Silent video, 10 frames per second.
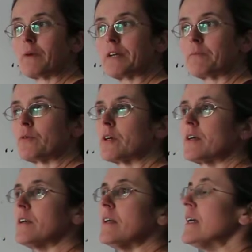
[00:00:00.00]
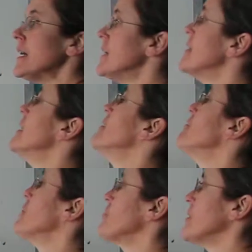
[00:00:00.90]
whiteboard and
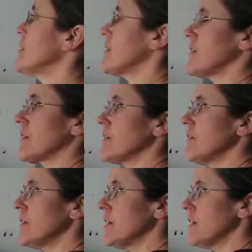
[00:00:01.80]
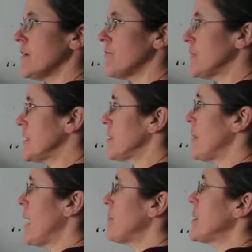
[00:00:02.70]
then run this activity, affinity
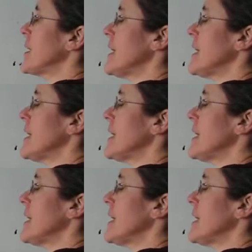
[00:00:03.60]
mapping,